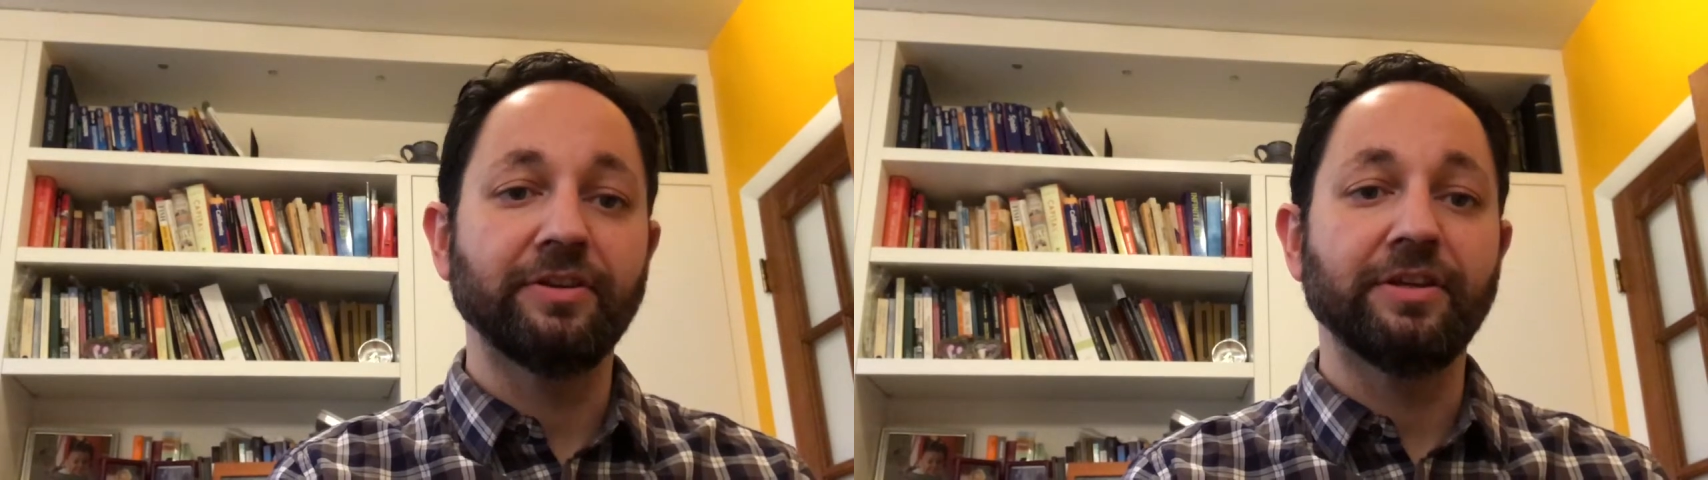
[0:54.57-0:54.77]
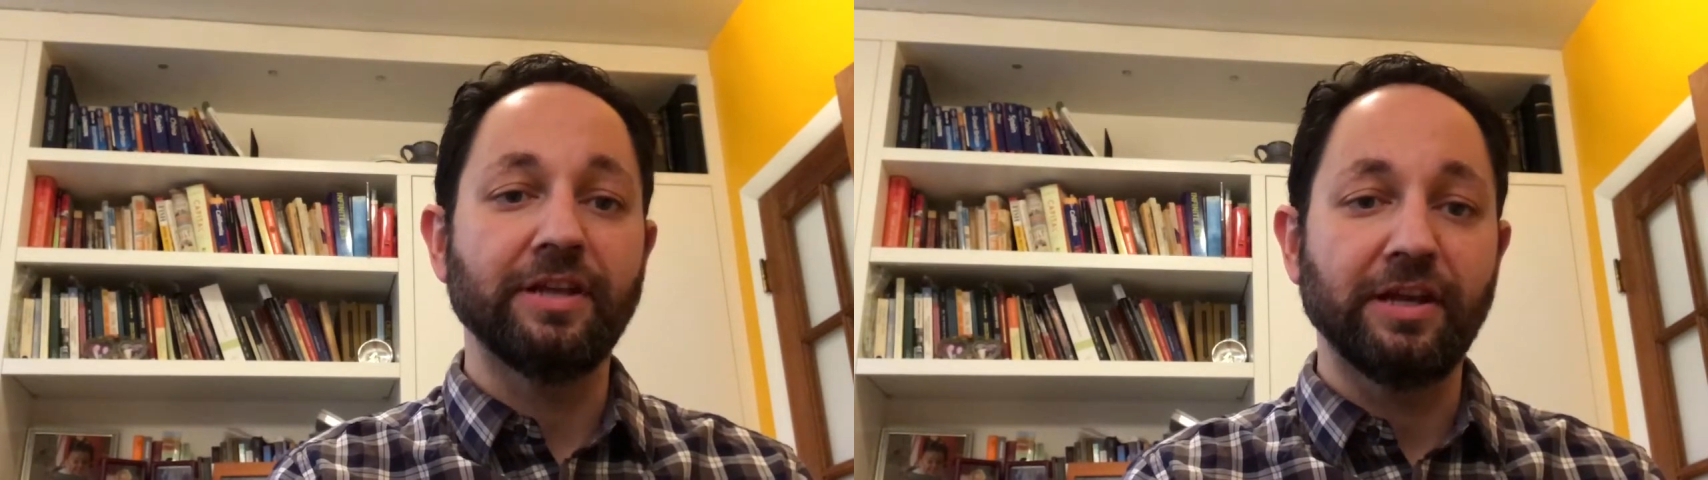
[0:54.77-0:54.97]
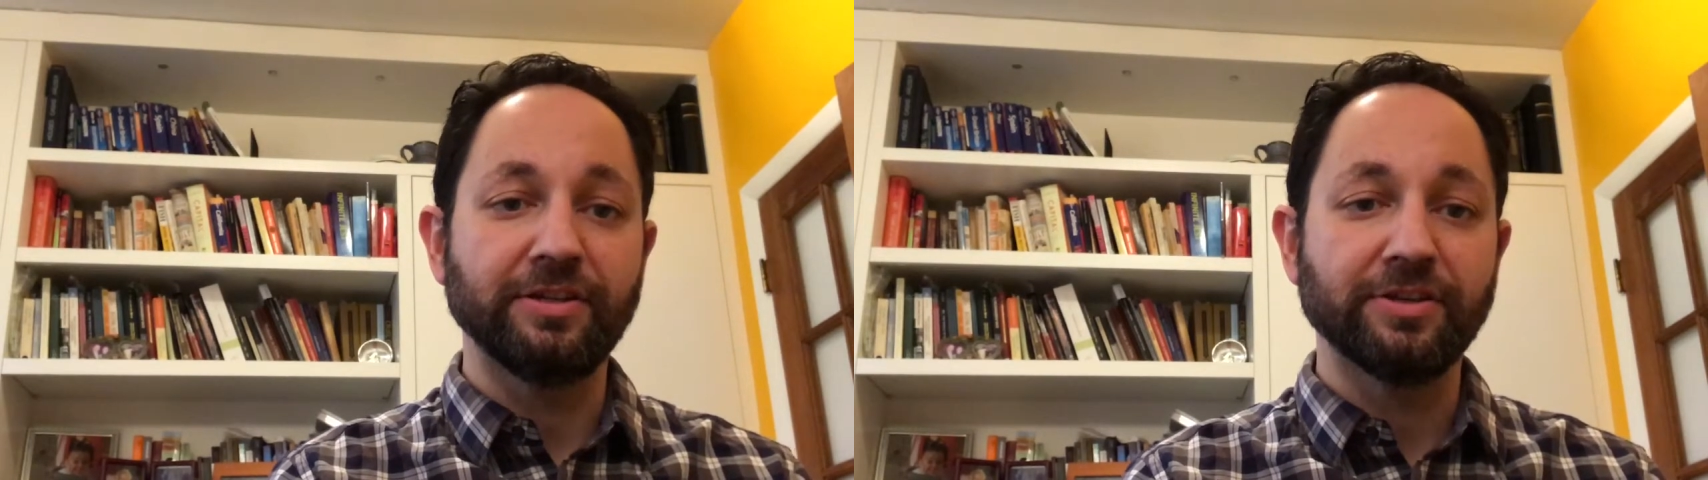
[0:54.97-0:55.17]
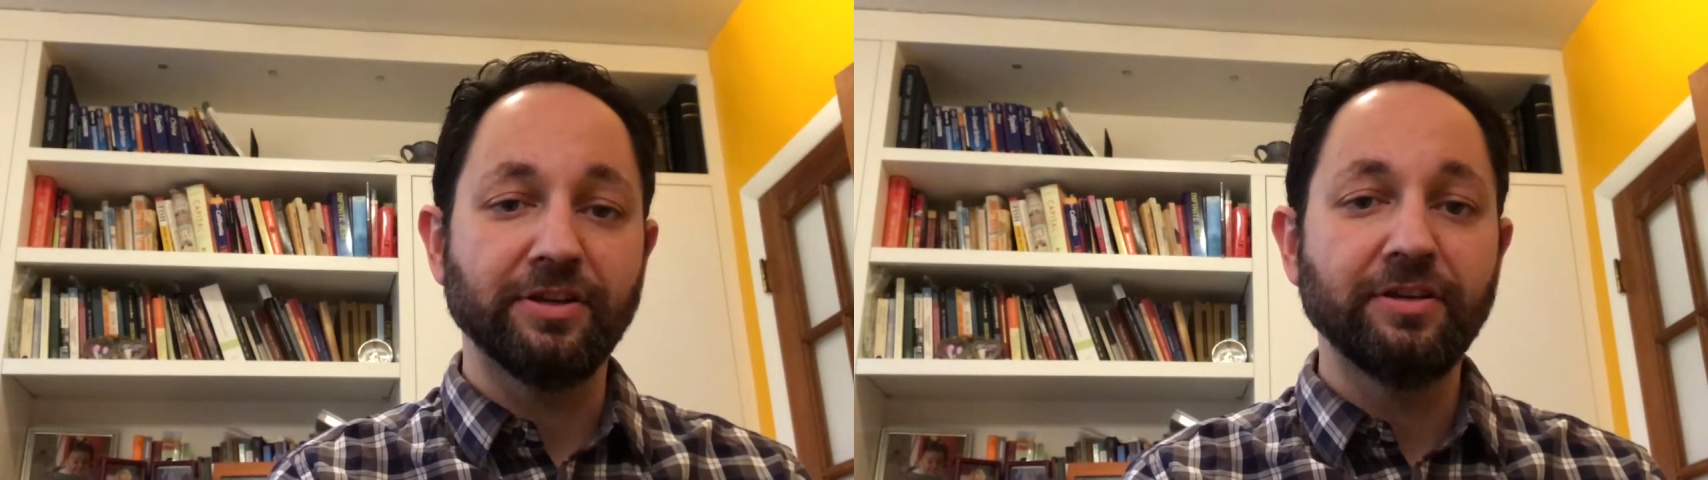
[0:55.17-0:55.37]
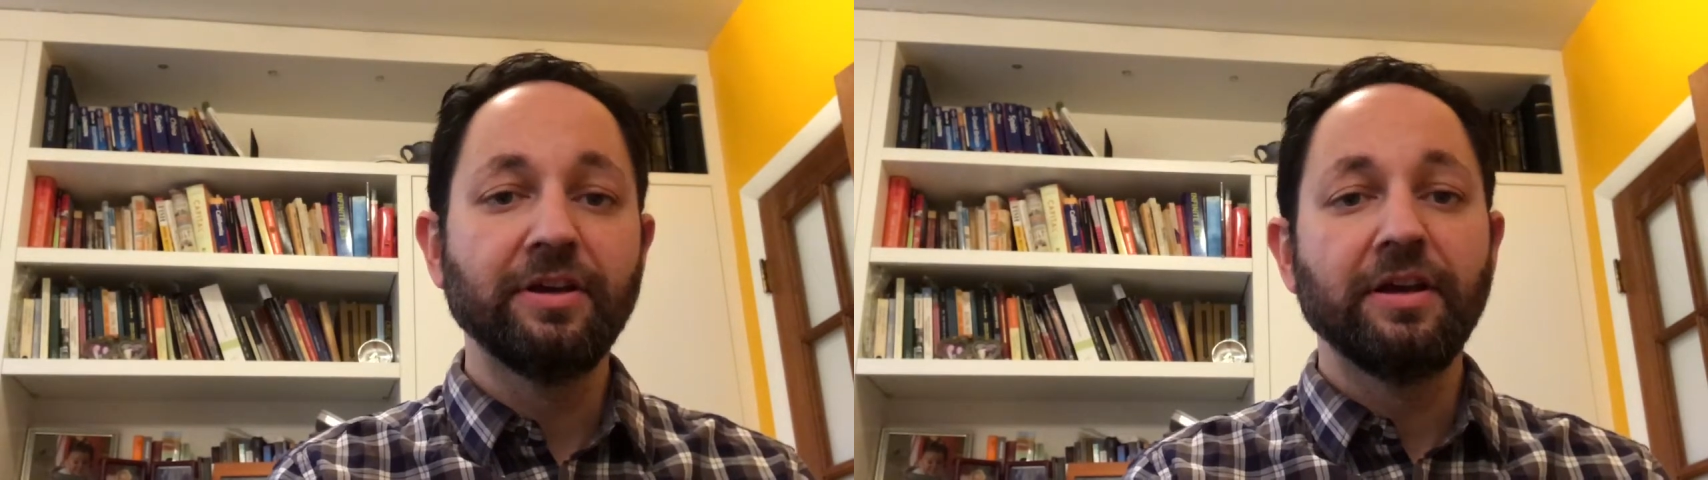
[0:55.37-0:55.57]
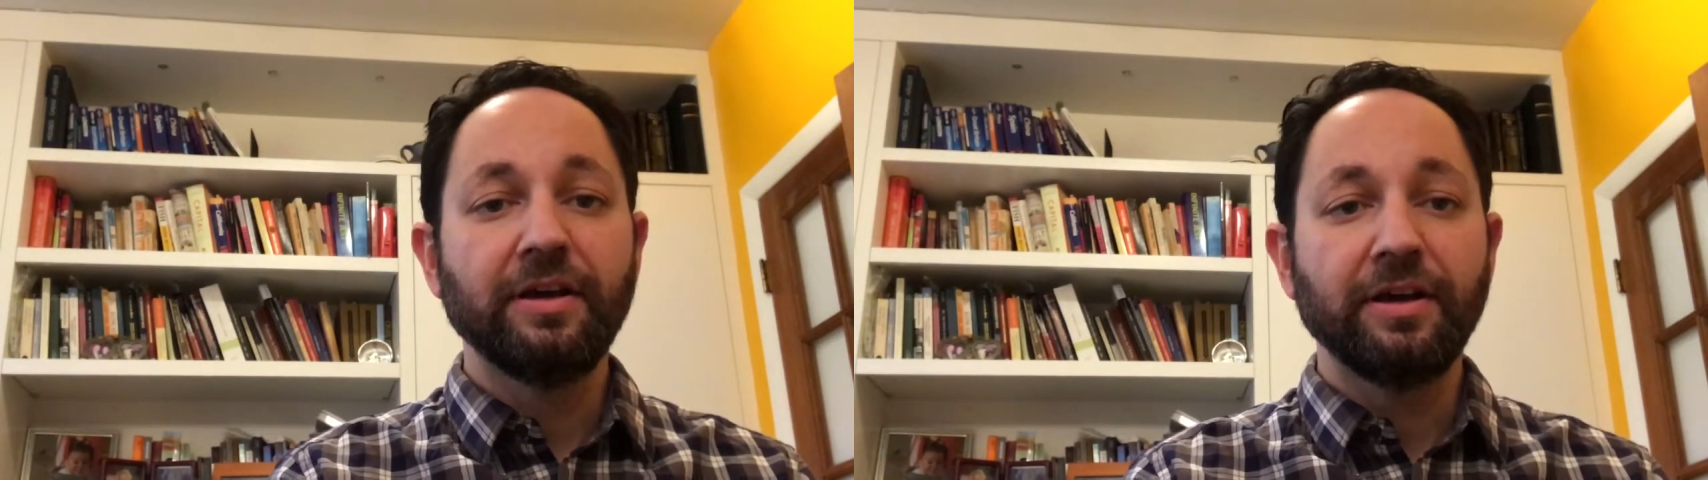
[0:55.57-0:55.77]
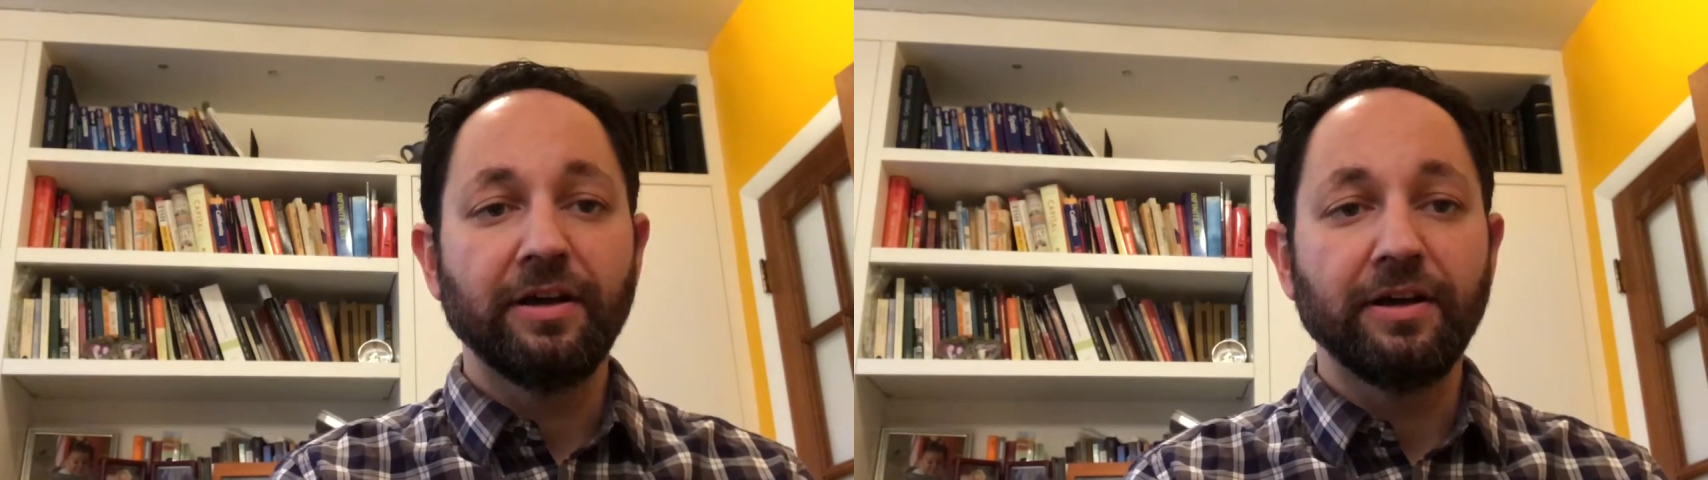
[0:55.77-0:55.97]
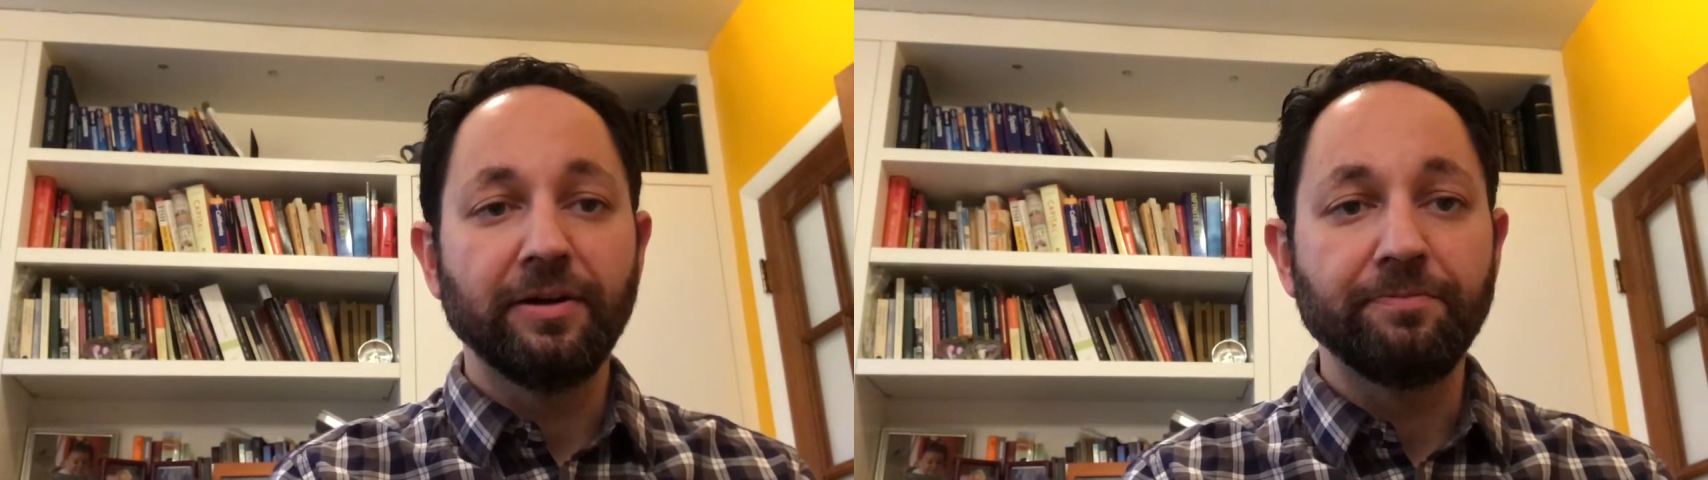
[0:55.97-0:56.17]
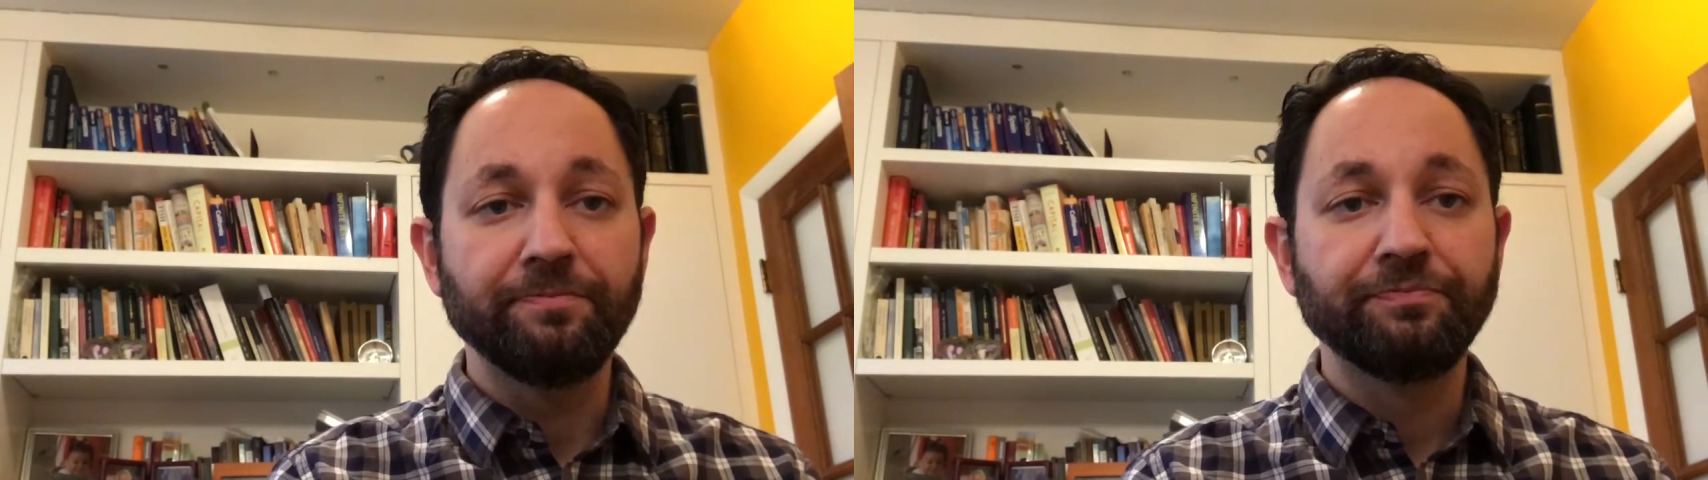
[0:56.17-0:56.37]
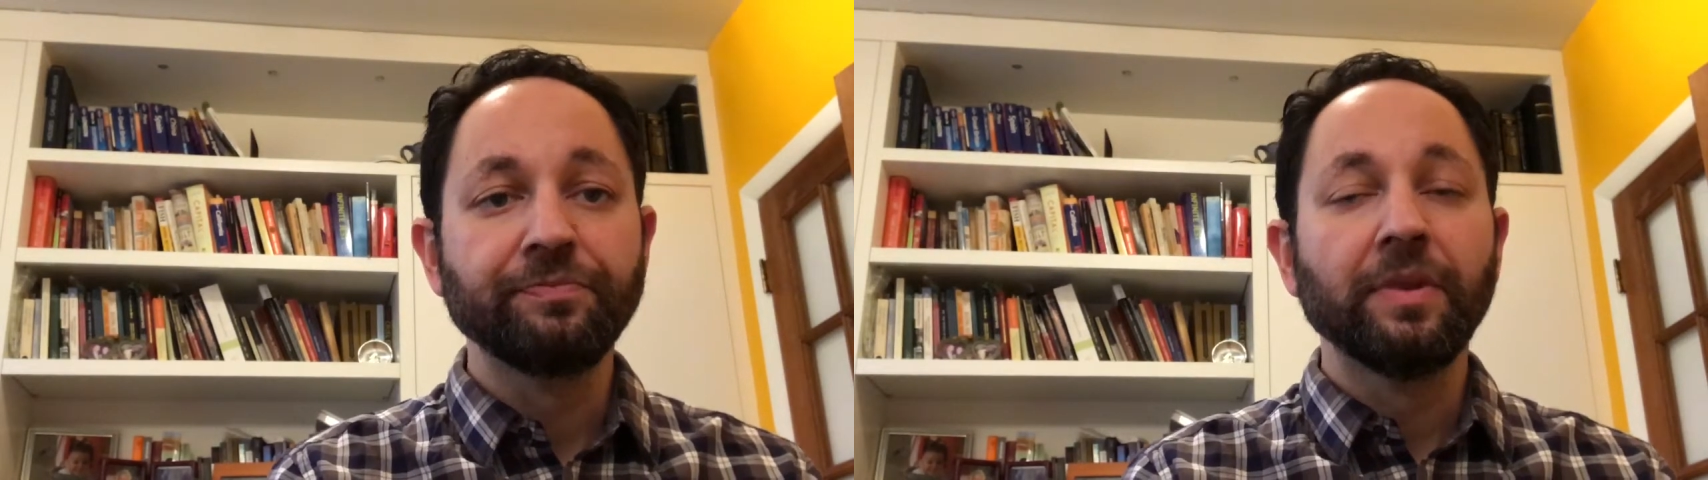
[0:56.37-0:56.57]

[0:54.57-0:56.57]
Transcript: in Asia, um,